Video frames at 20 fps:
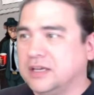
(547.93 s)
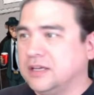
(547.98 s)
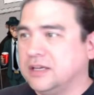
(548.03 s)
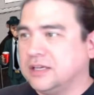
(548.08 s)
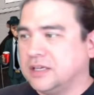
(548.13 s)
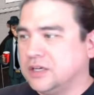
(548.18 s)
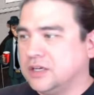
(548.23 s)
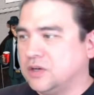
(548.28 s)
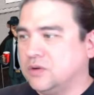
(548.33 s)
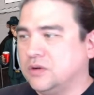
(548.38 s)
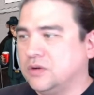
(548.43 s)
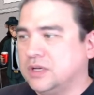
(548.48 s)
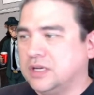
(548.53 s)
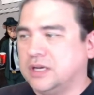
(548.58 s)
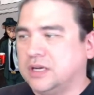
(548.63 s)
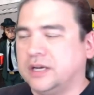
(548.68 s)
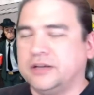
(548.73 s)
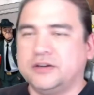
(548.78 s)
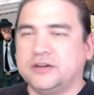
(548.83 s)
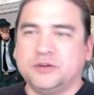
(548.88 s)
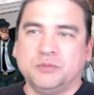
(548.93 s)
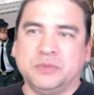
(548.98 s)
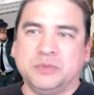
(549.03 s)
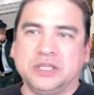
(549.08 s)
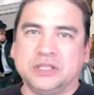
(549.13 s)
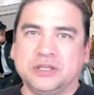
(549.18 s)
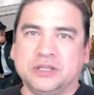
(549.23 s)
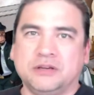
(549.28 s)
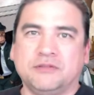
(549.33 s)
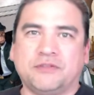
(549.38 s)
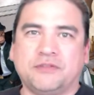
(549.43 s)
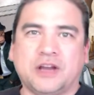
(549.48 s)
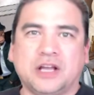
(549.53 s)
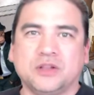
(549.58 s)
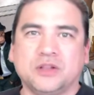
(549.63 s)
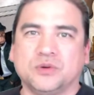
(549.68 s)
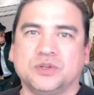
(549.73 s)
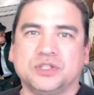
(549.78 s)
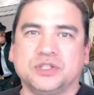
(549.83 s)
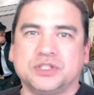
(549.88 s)
100 million
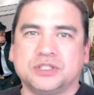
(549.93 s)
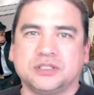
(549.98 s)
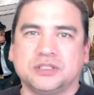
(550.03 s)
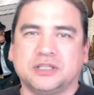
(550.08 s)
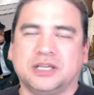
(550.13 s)
followers.